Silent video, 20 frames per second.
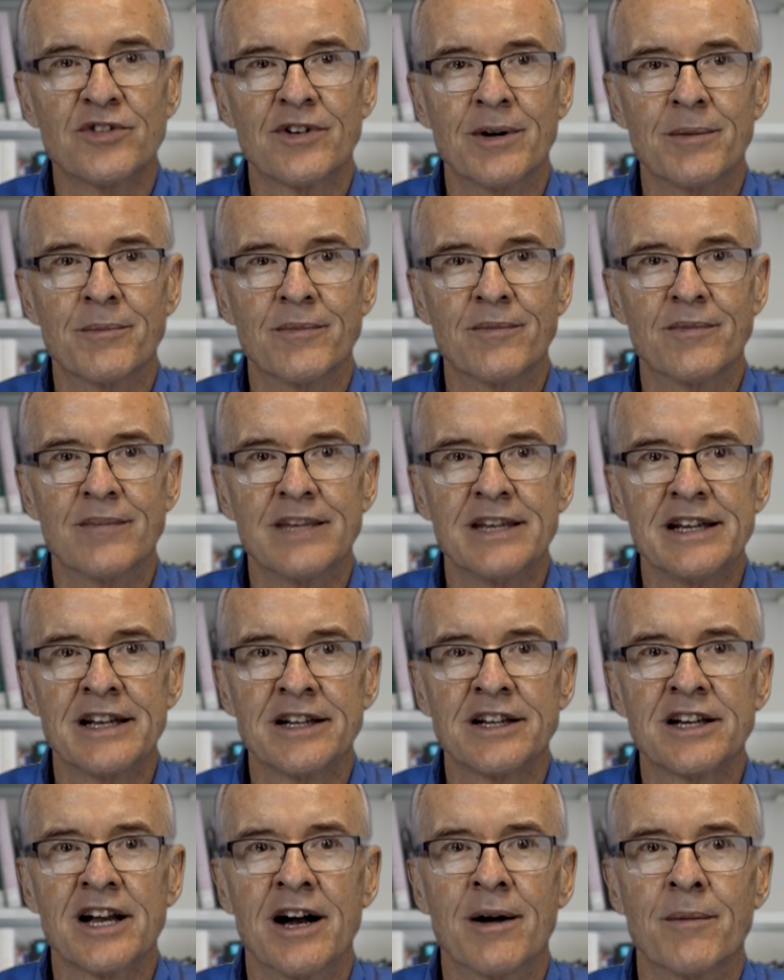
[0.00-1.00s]
from
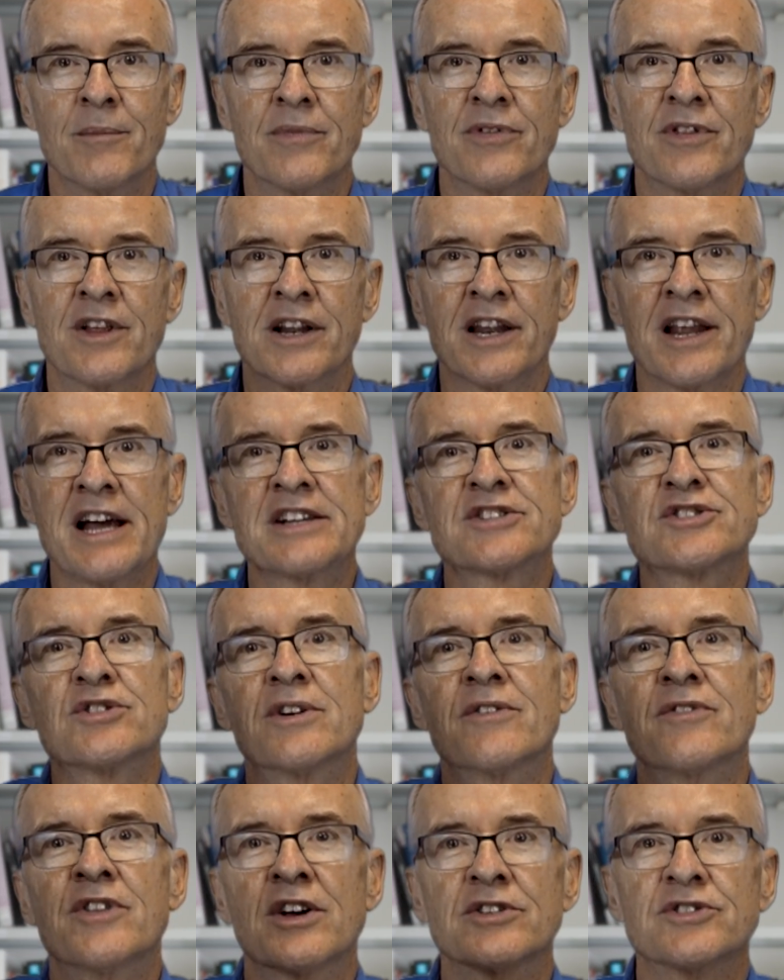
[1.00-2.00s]
income the
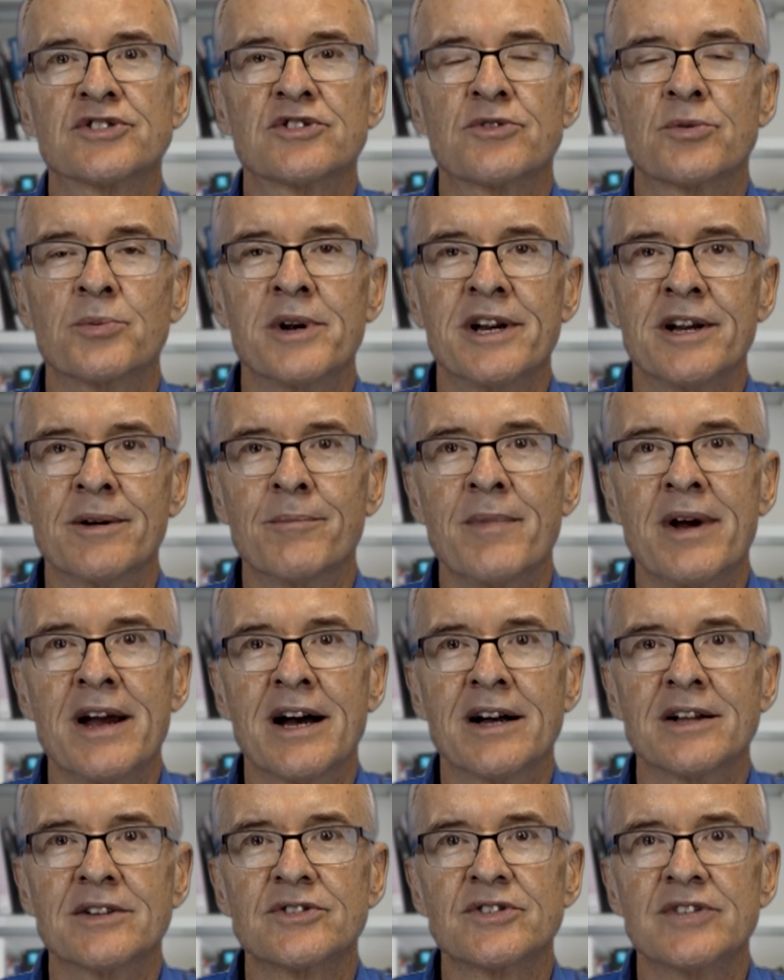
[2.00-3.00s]
lesser of those 3
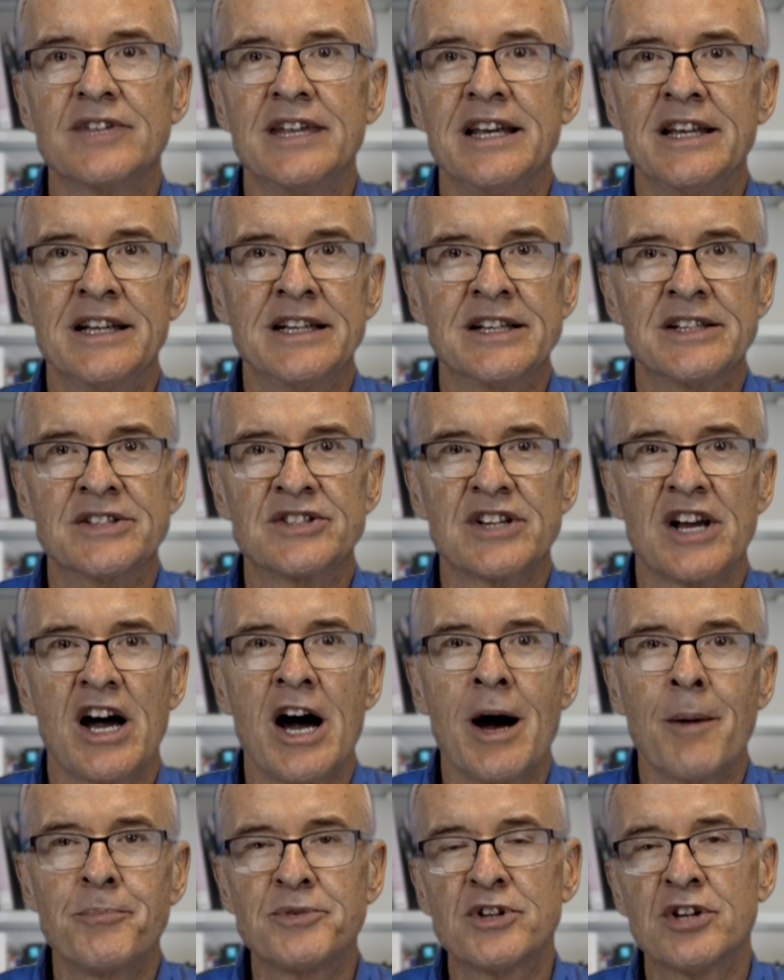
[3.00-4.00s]
amounts. It is
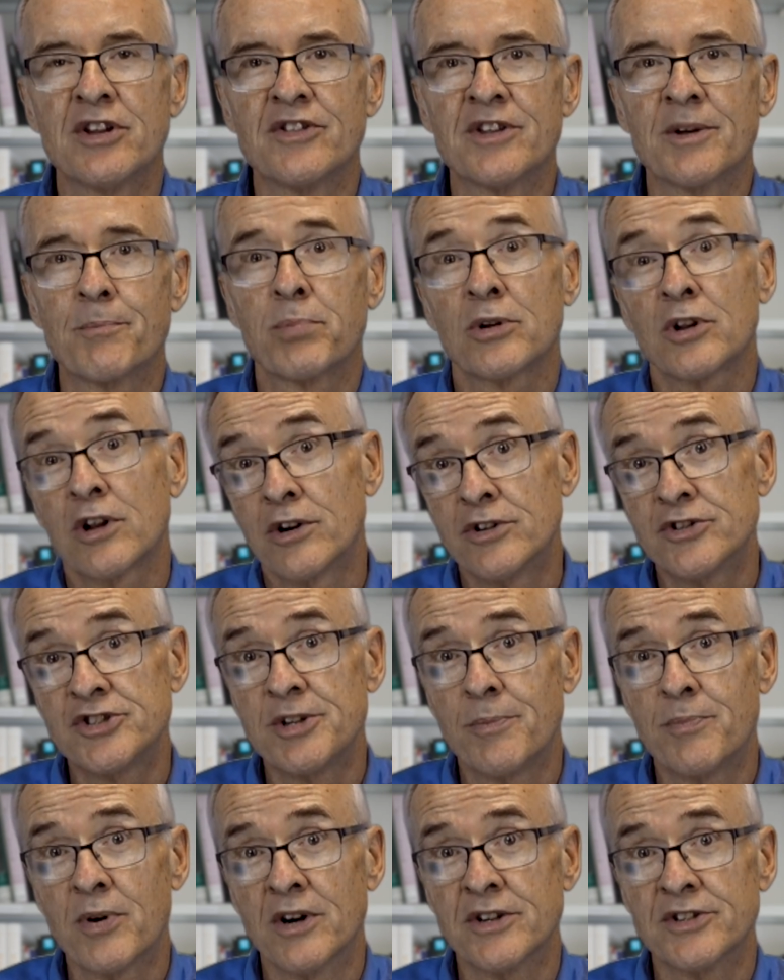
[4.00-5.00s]
up to the
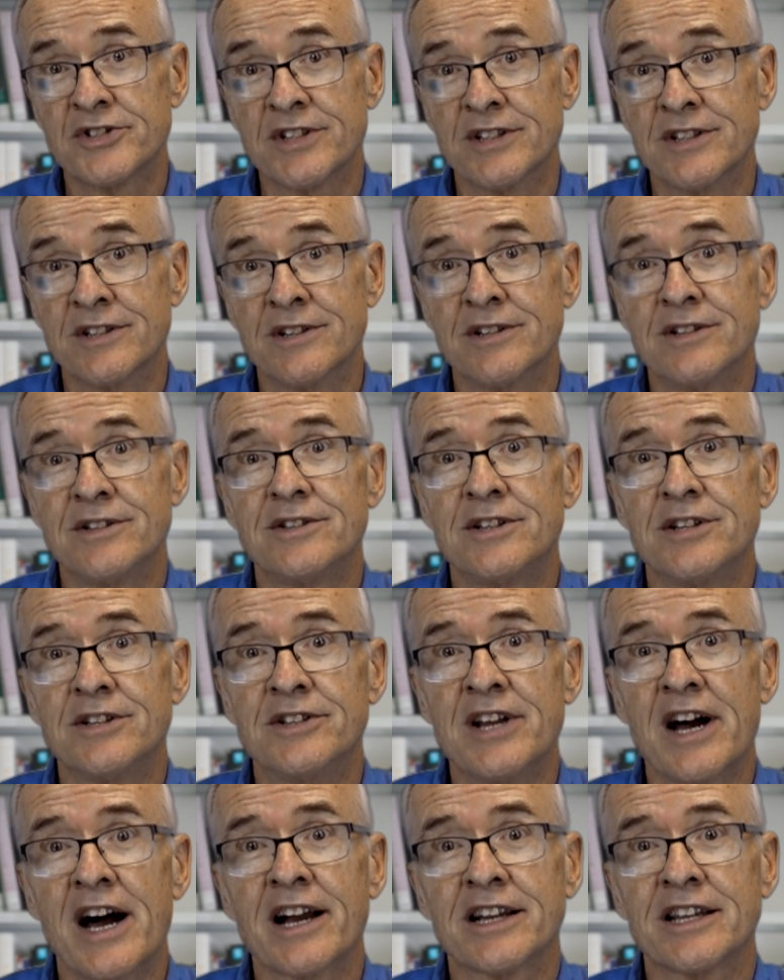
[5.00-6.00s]
clergy person to
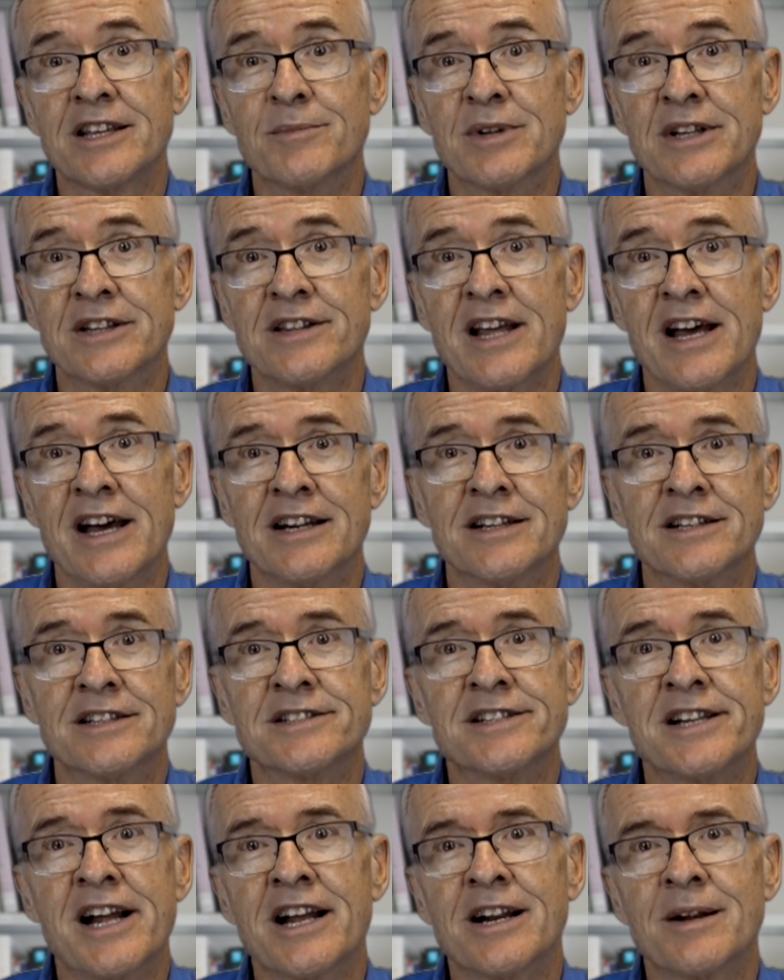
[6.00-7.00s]
document that. It
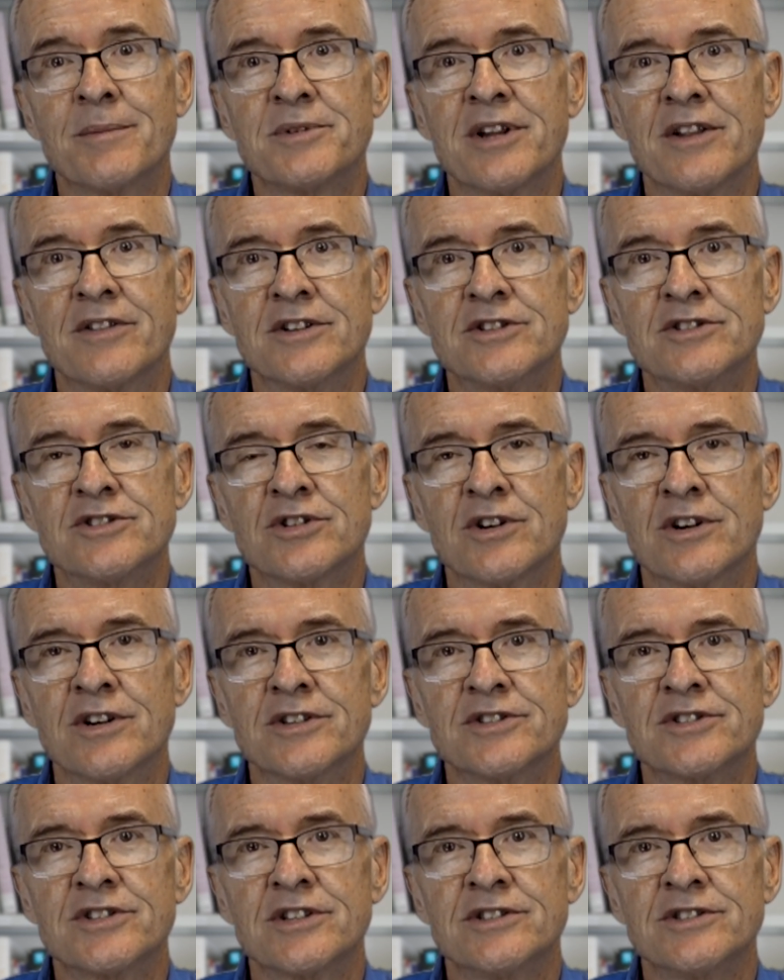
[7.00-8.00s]
is not up to the
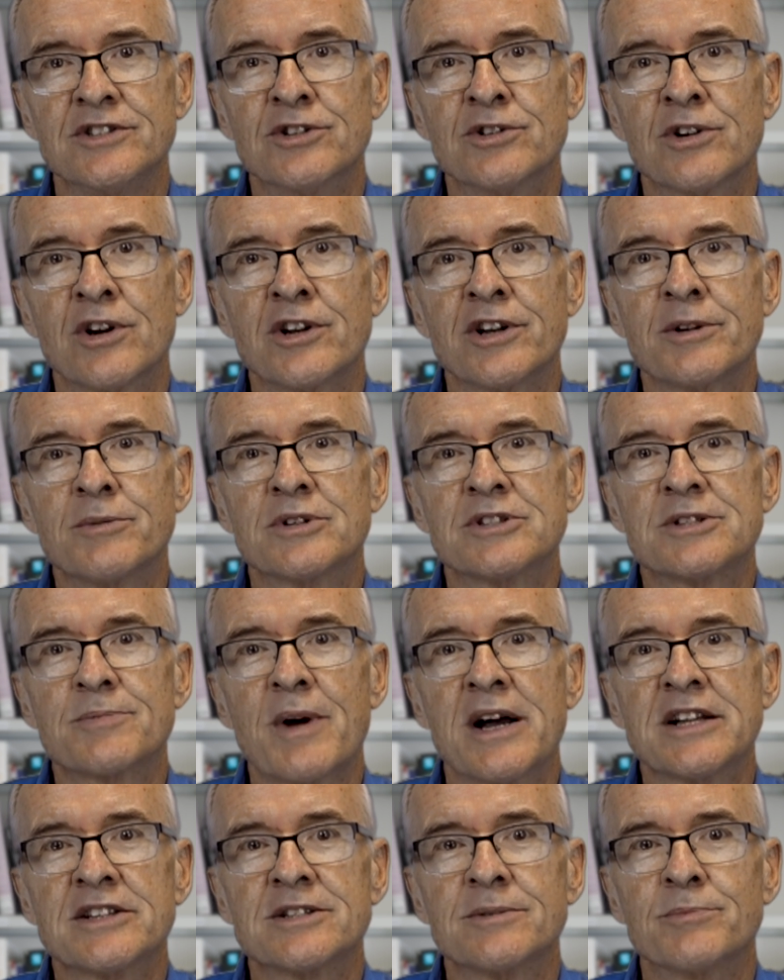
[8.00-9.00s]
church. Your only
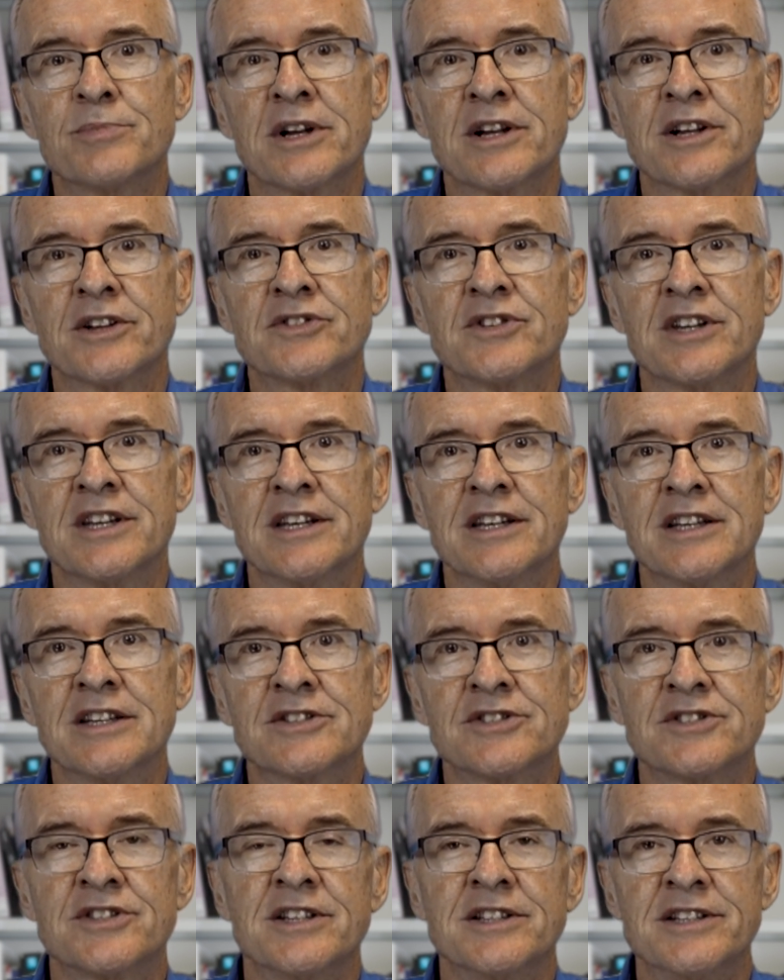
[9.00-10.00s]
responsibility
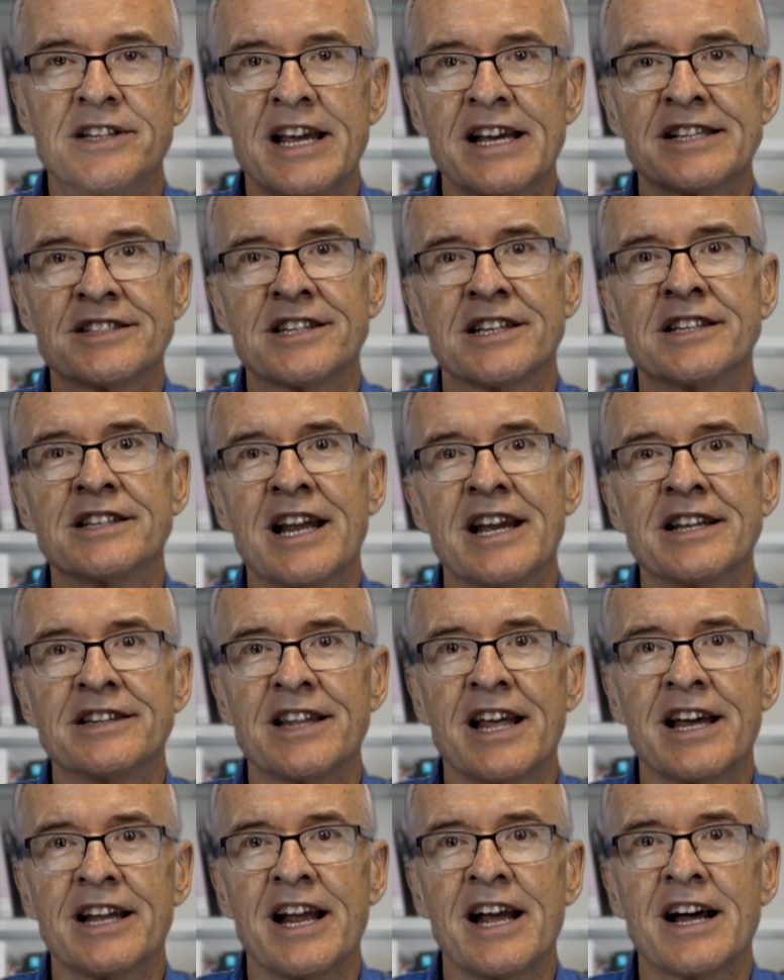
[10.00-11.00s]
is to designate
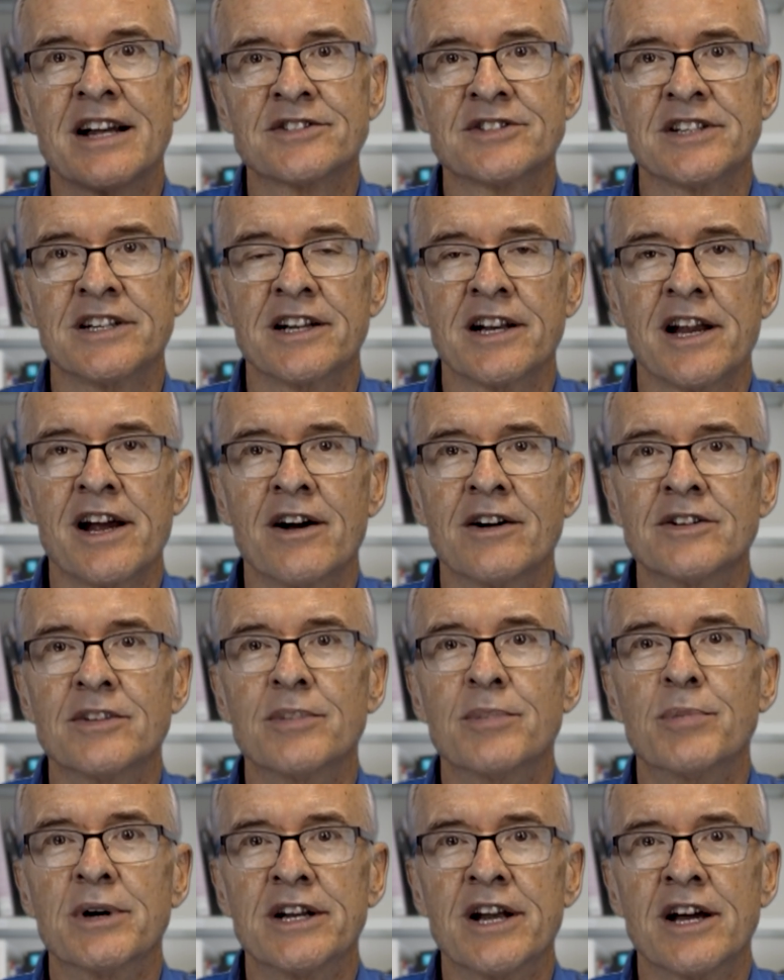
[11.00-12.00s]
that housing
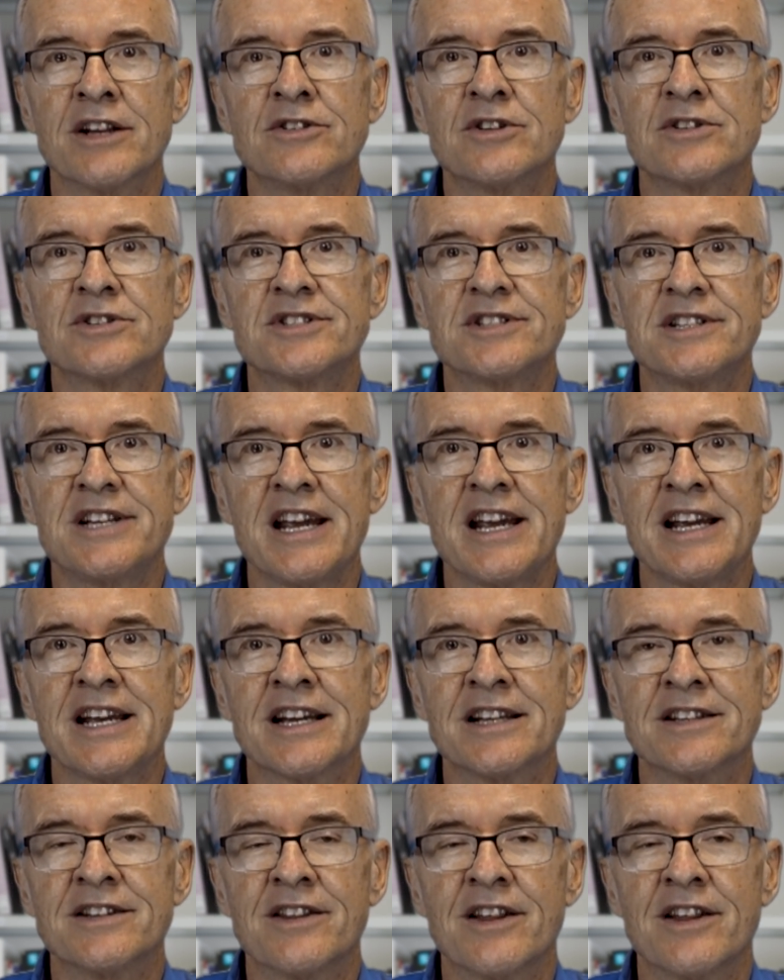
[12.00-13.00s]
allowance. But understand